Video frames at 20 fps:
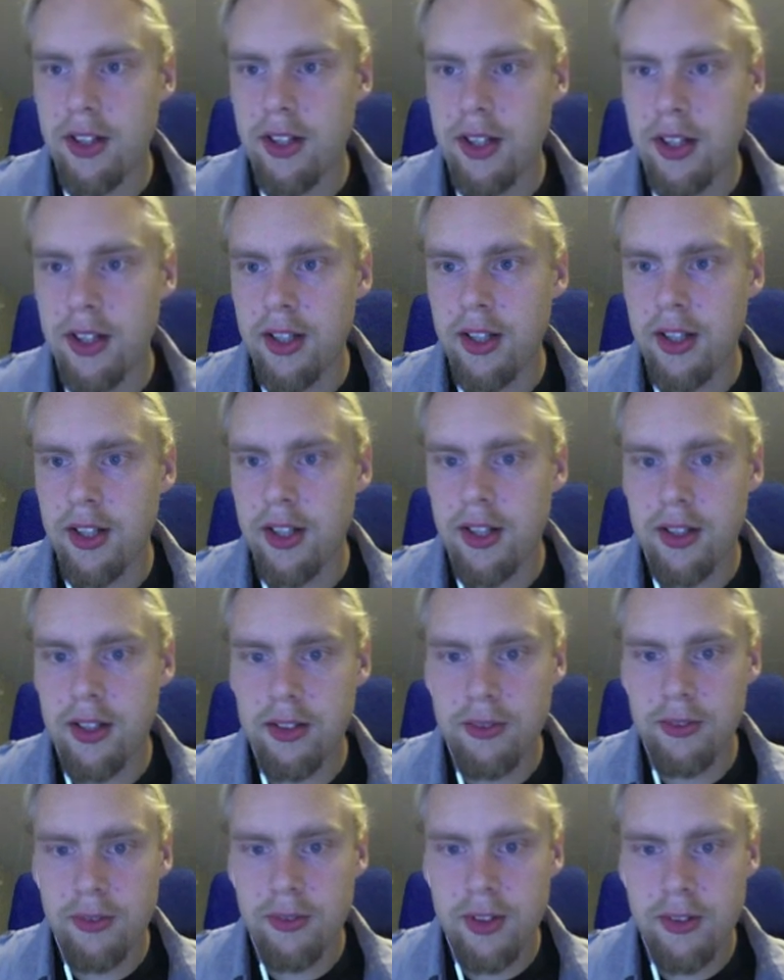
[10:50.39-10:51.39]

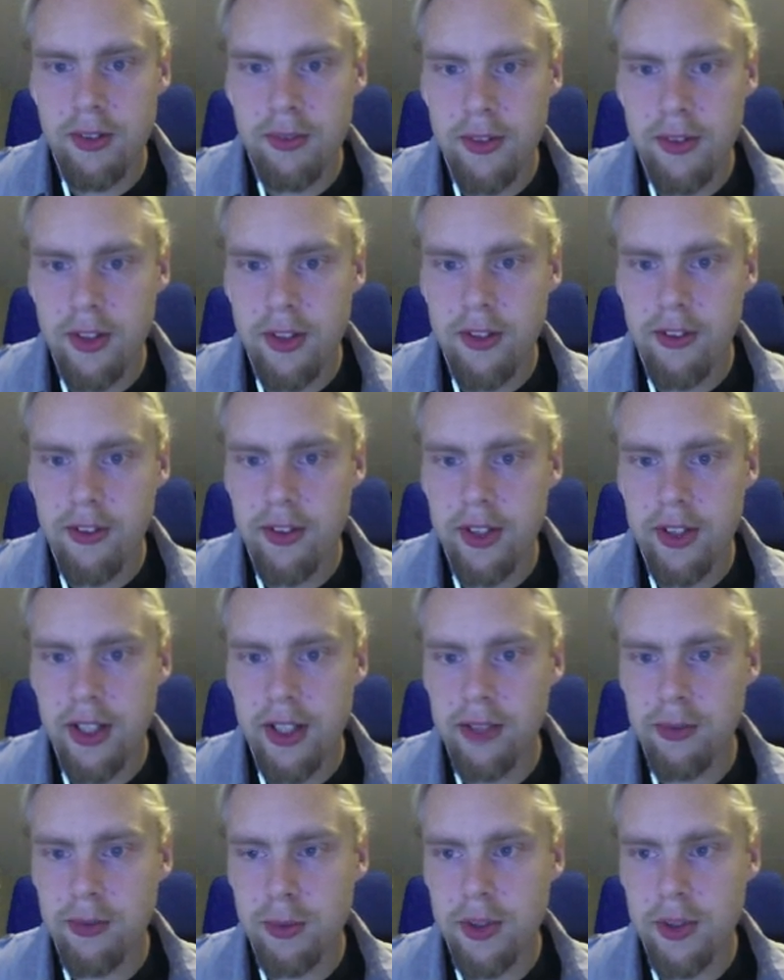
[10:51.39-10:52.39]
And we don't want this
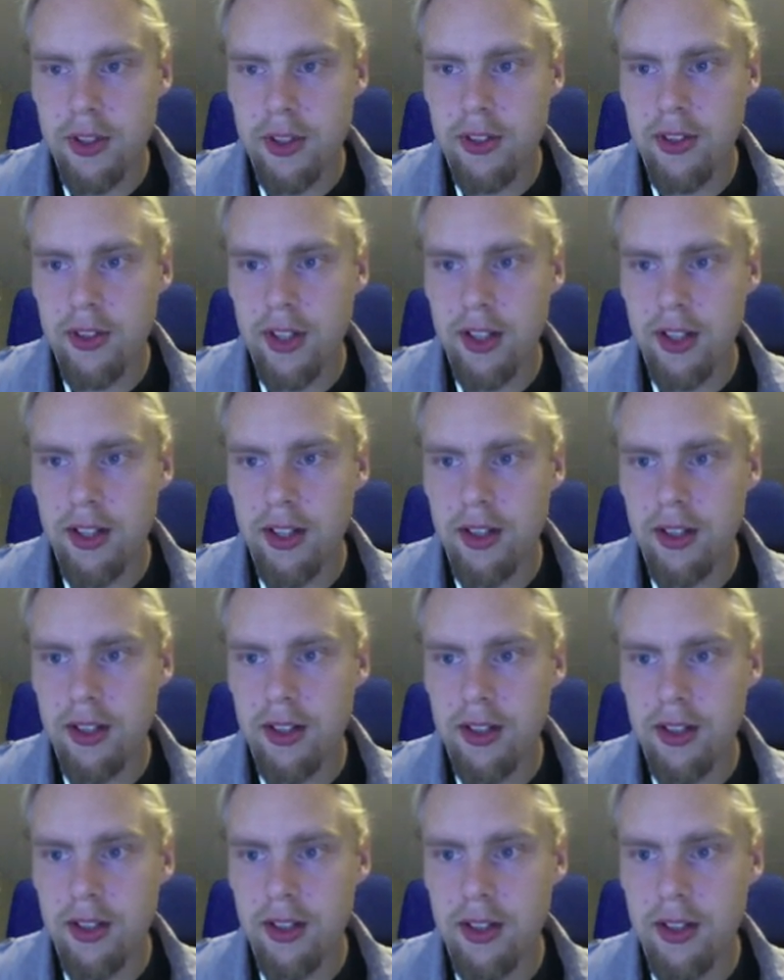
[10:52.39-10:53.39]
line, we want a
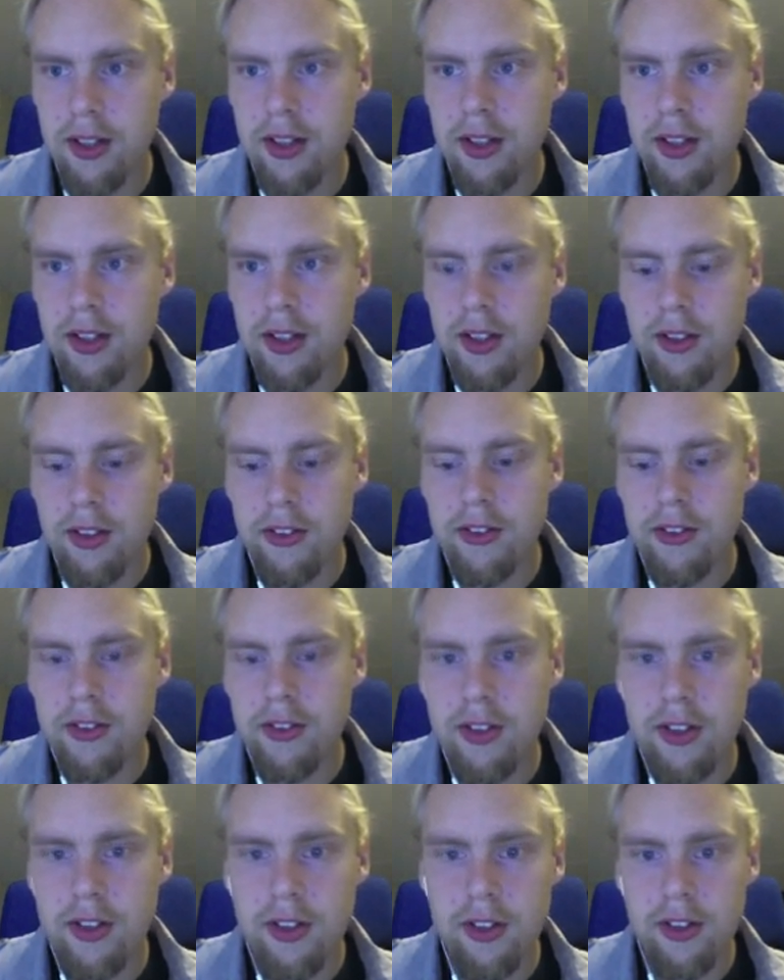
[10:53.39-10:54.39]

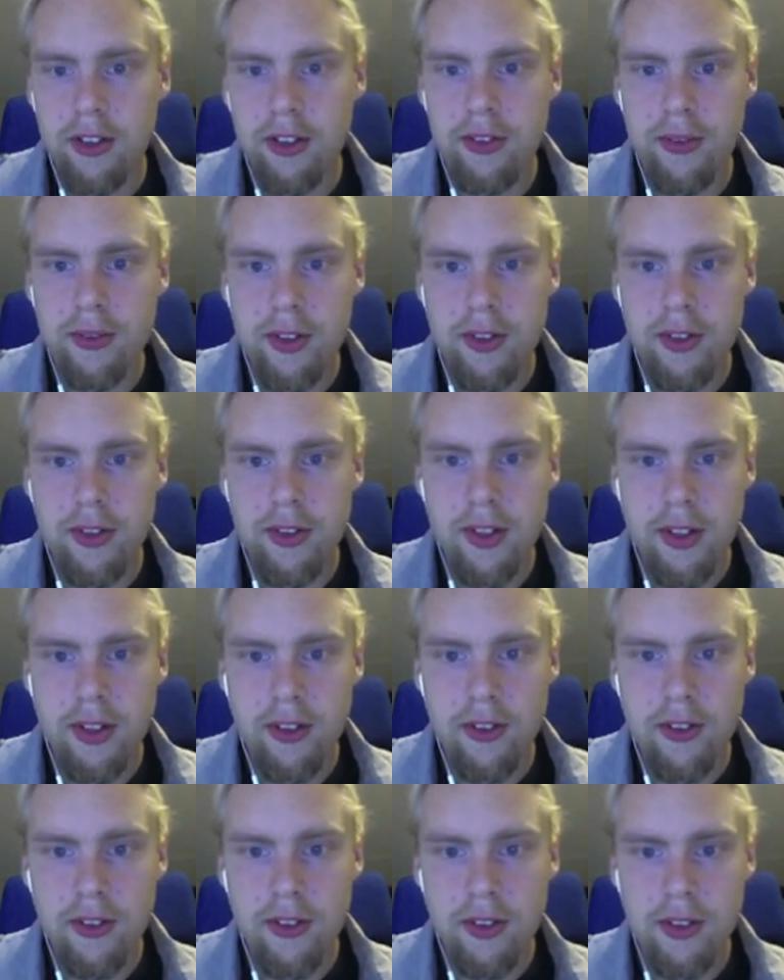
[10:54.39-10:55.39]
circle, so we do
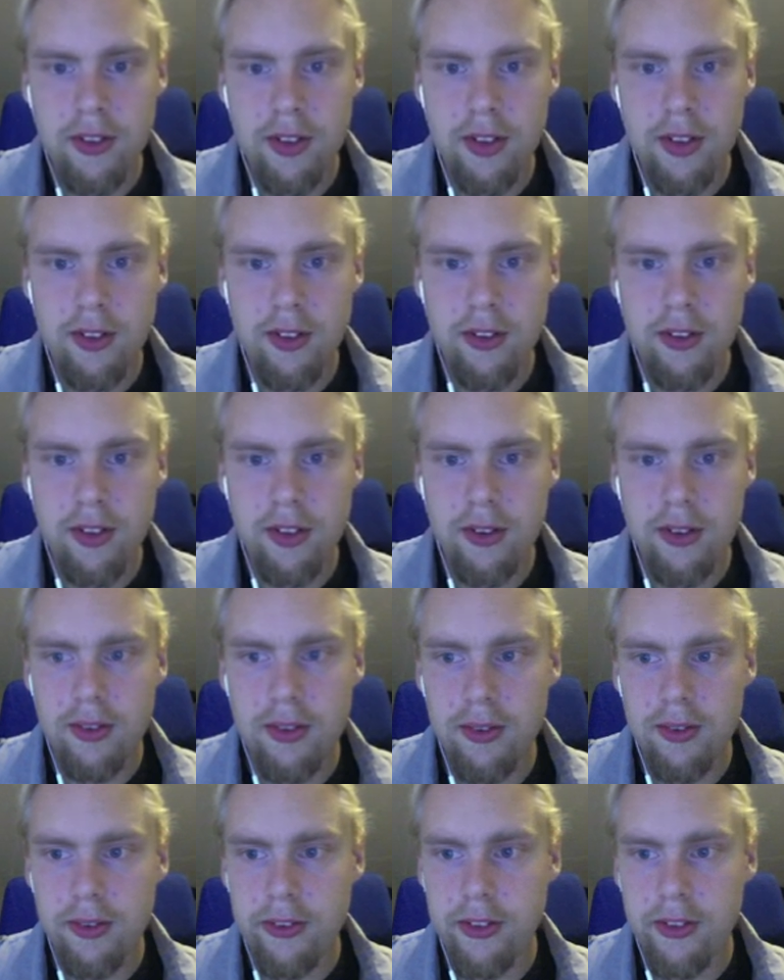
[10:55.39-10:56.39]
this. That's a
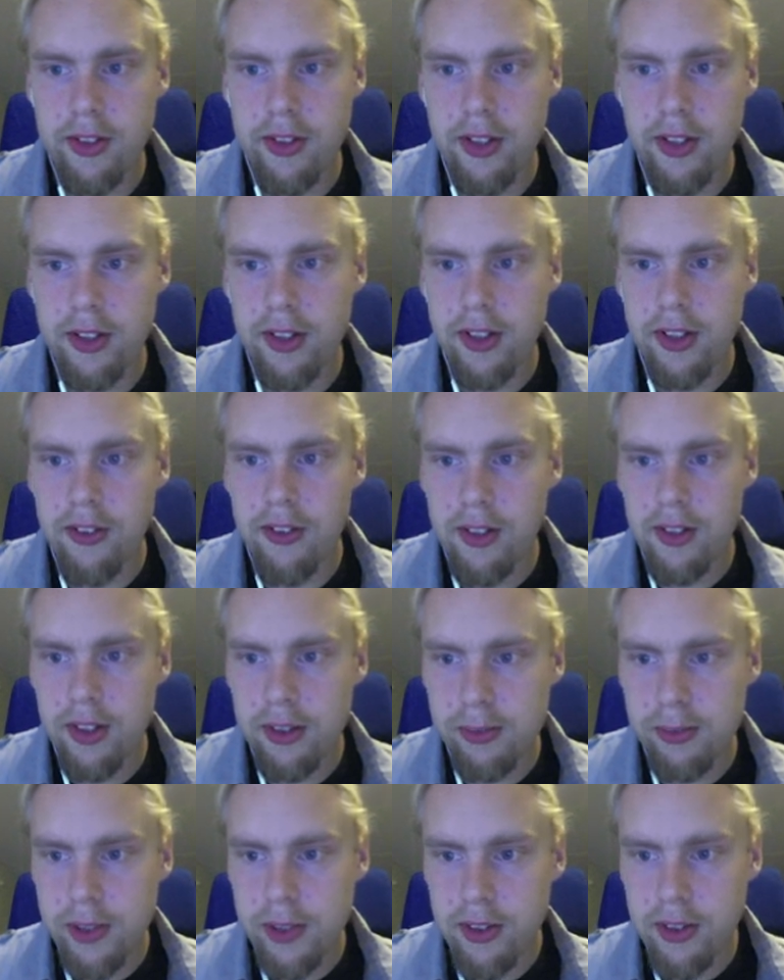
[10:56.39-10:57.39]
cool circle. It's a
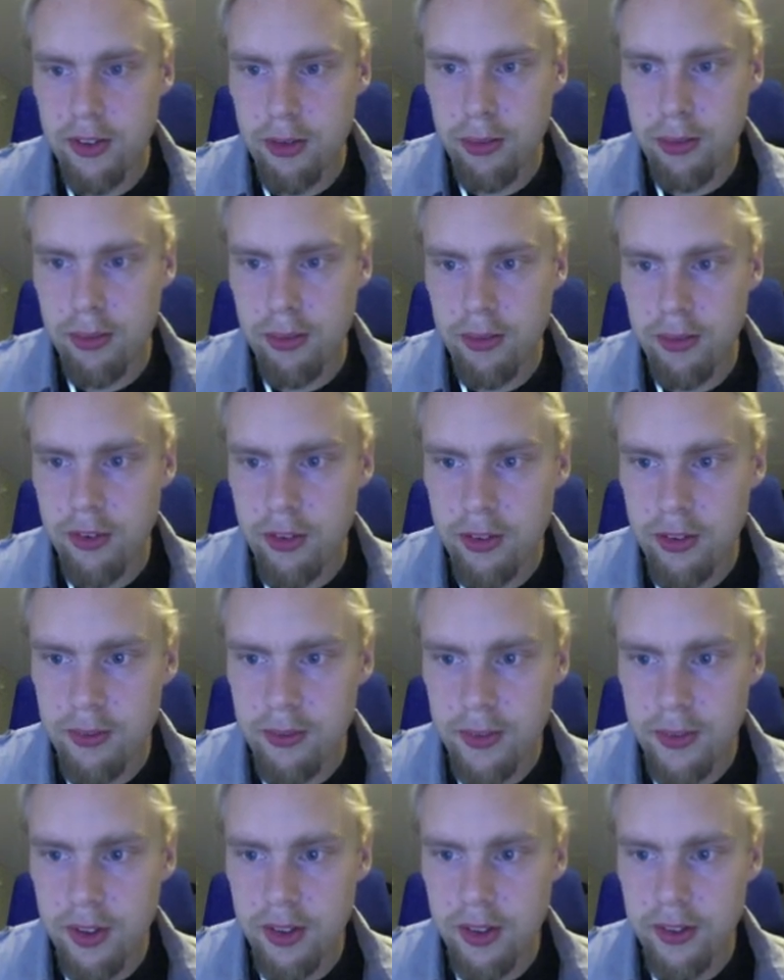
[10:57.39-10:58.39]
little bit too
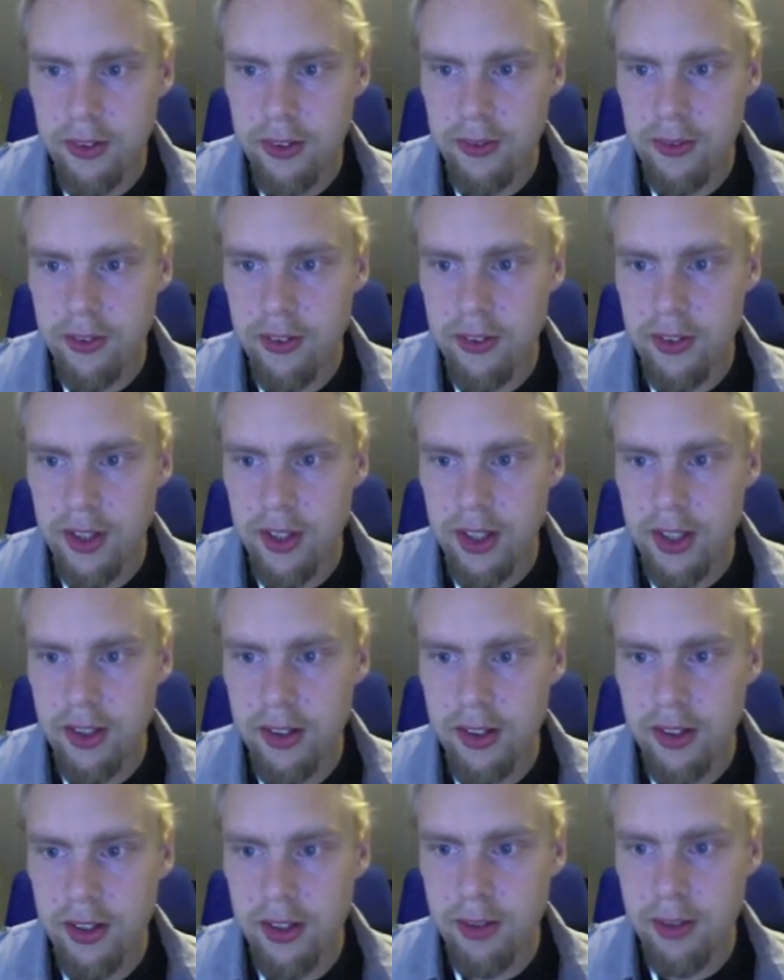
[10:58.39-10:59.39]
small, so we scale
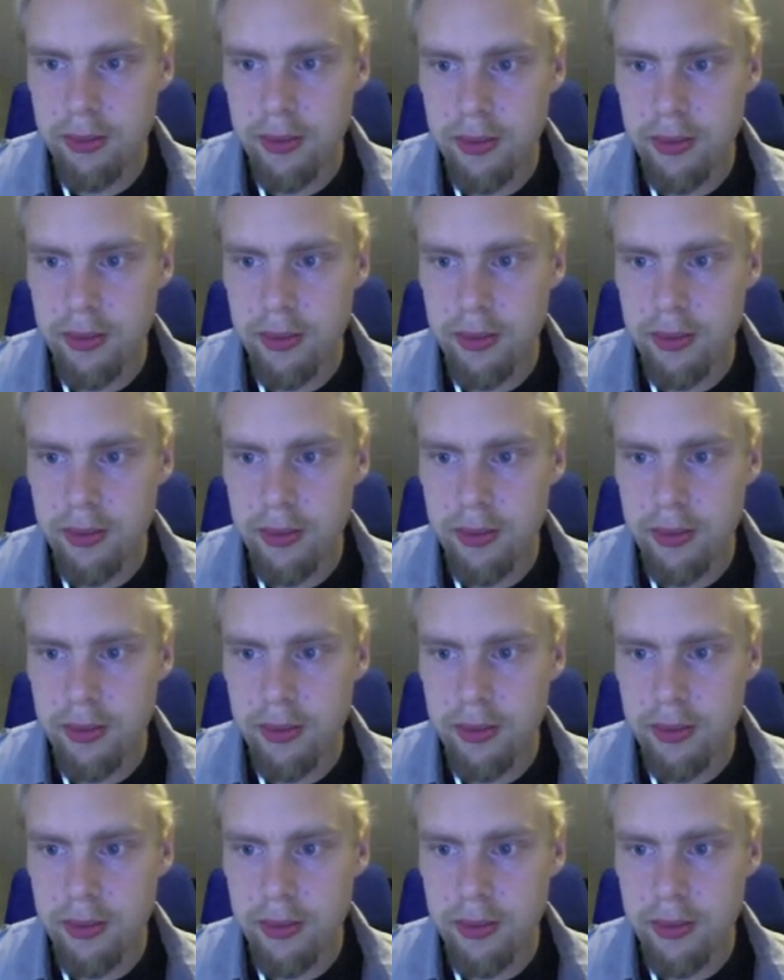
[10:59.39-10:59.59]
it up.